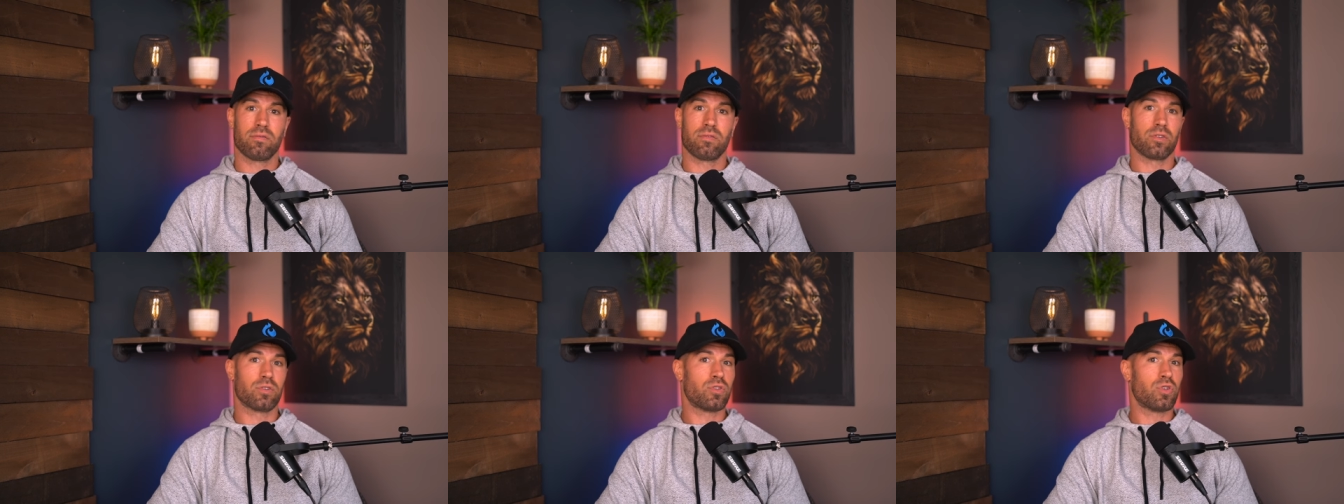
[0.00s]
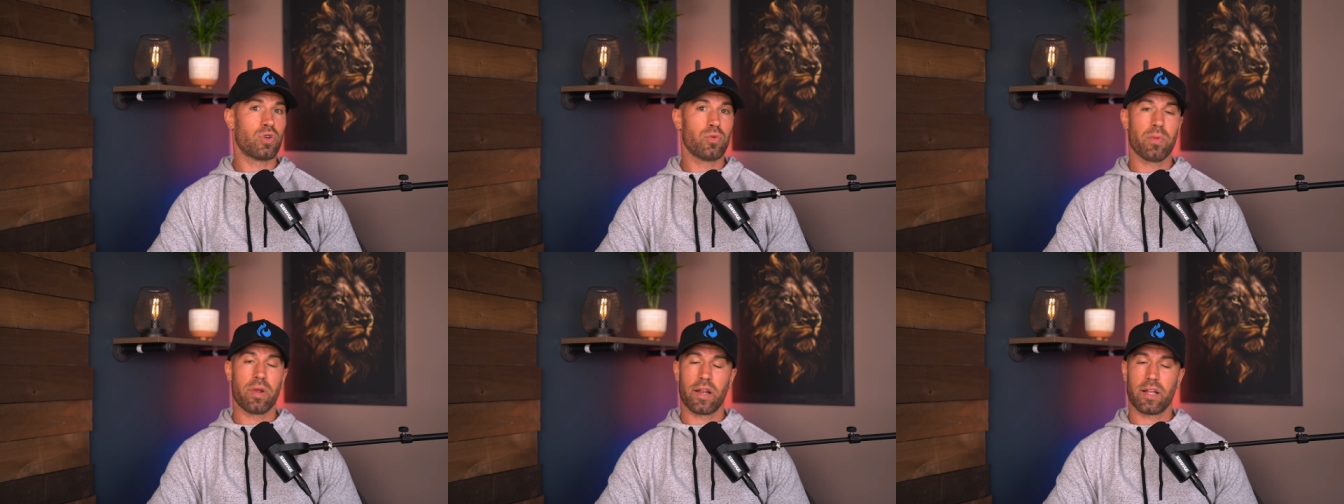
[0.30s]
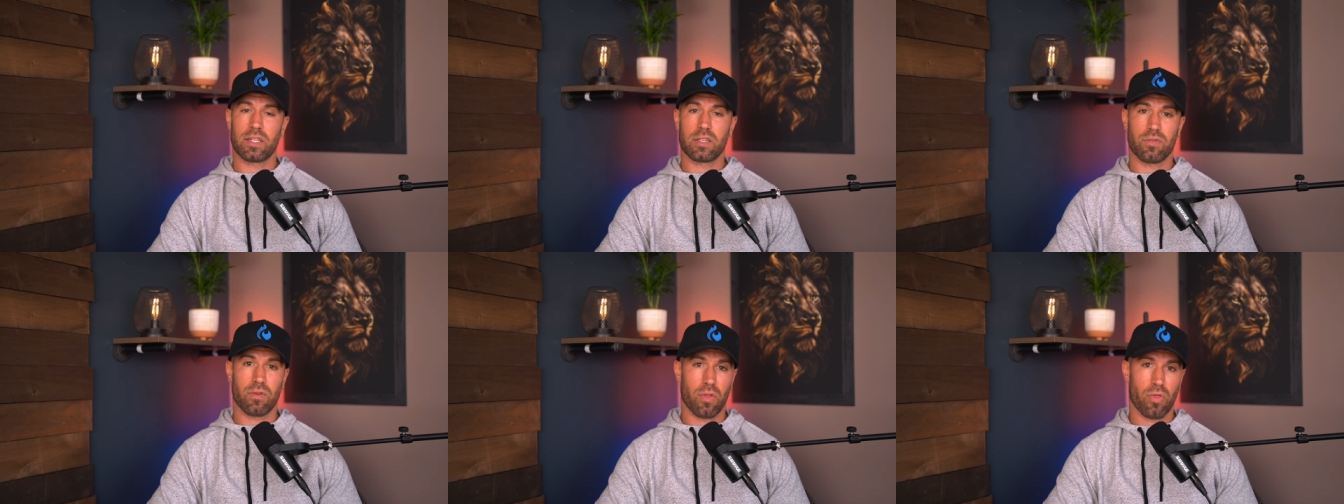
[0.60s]
for two
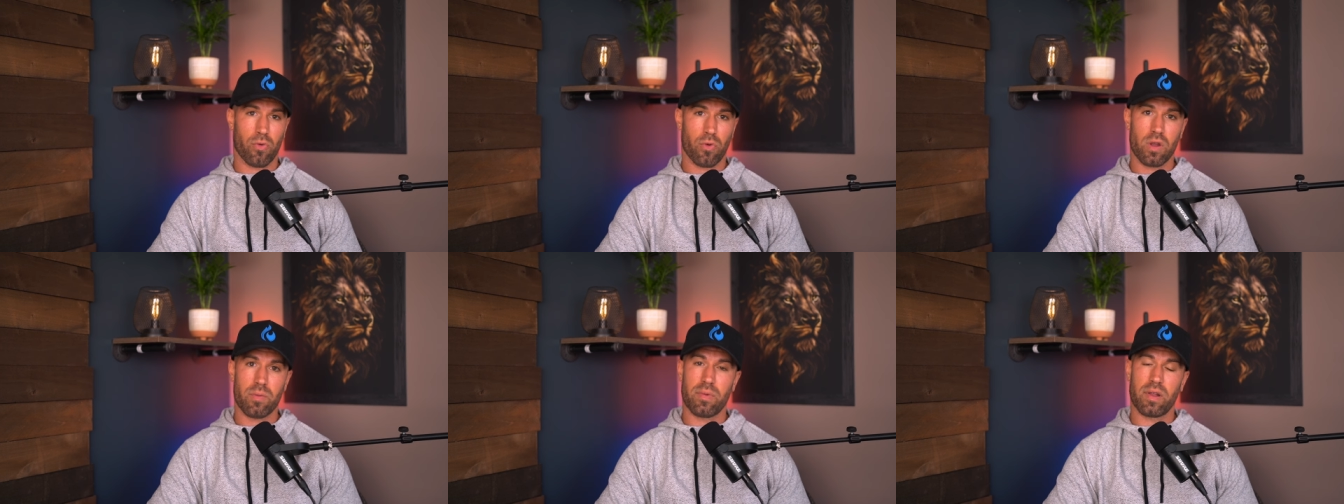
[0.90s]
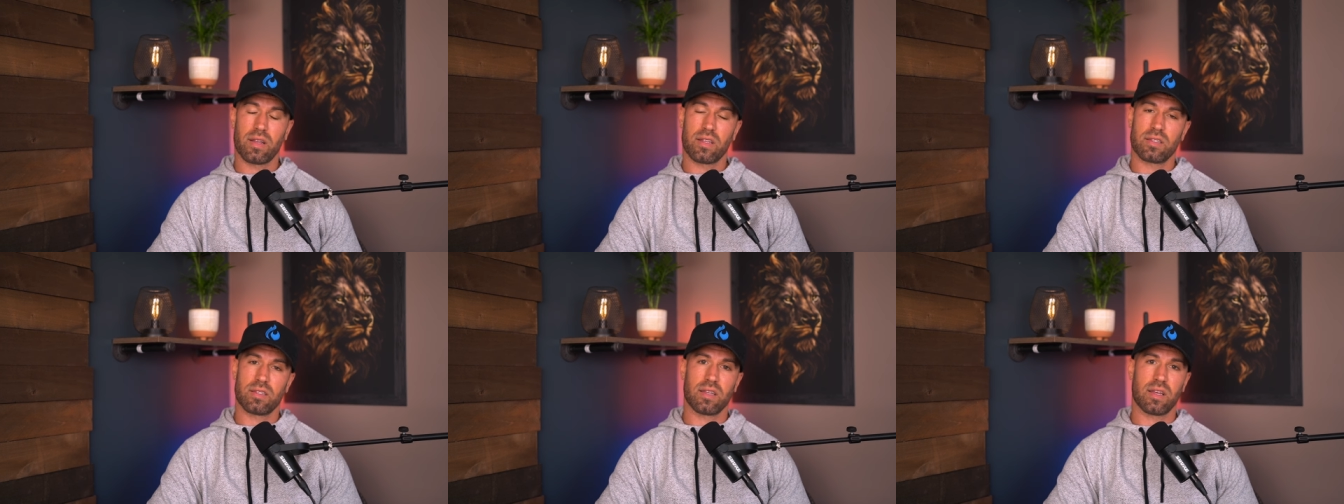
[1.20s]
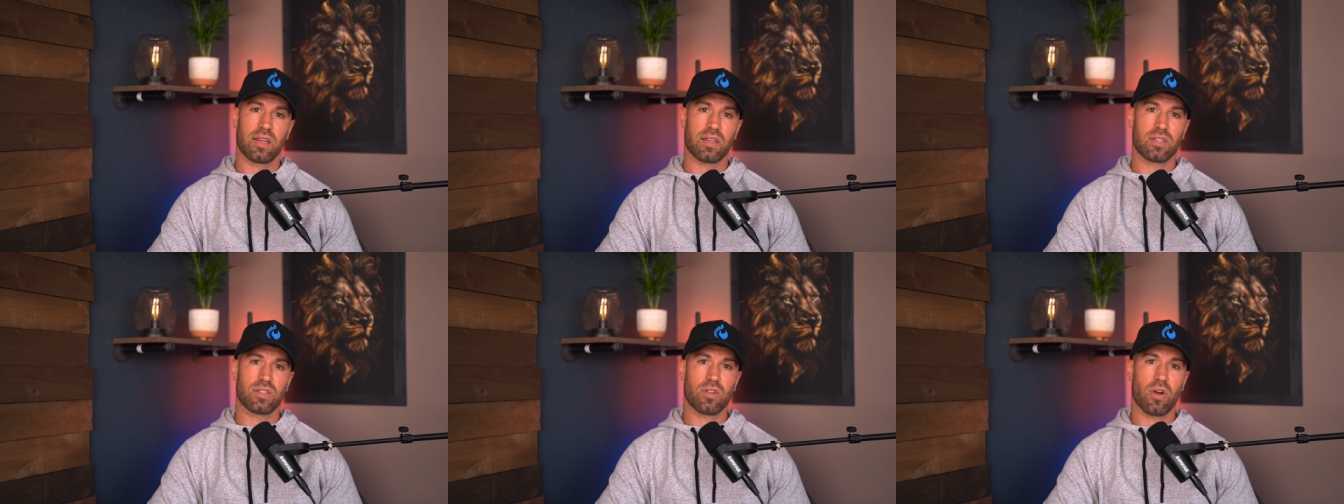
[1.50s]
minutes, for three minutes
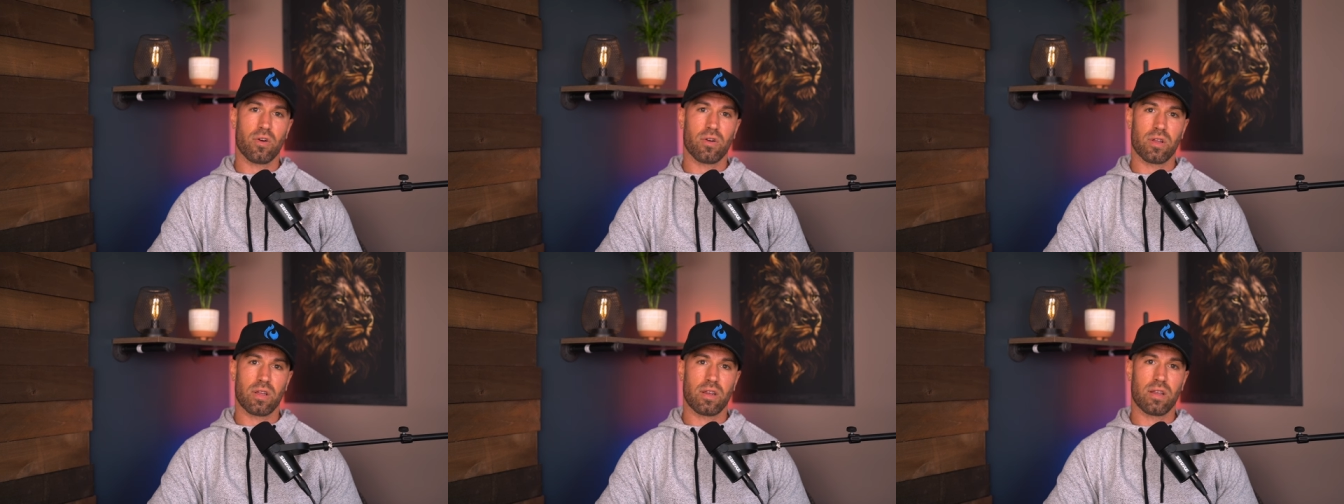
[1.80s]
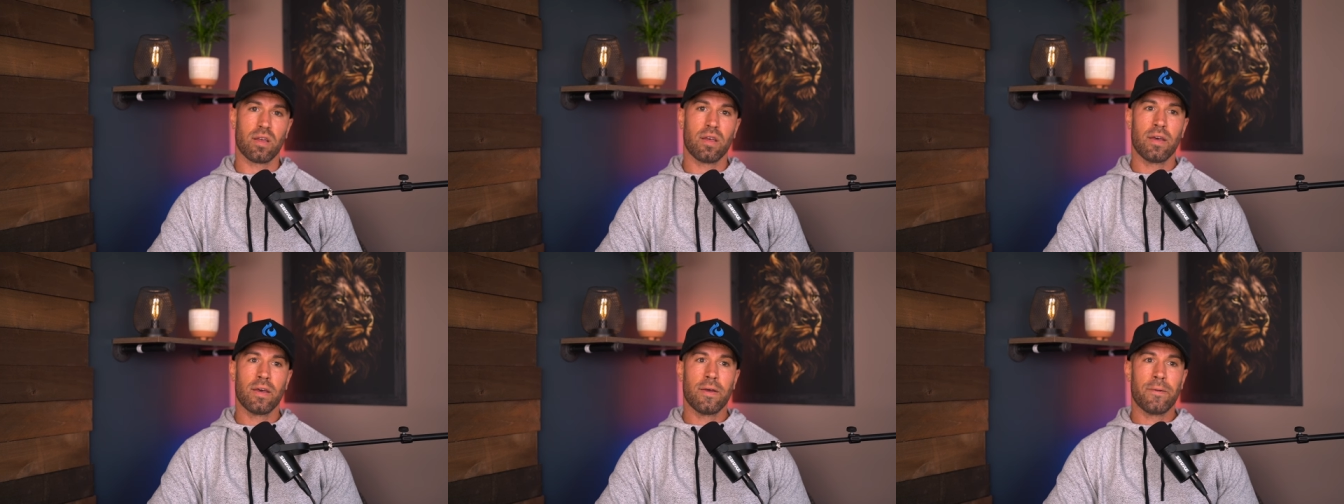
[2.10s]
to get started,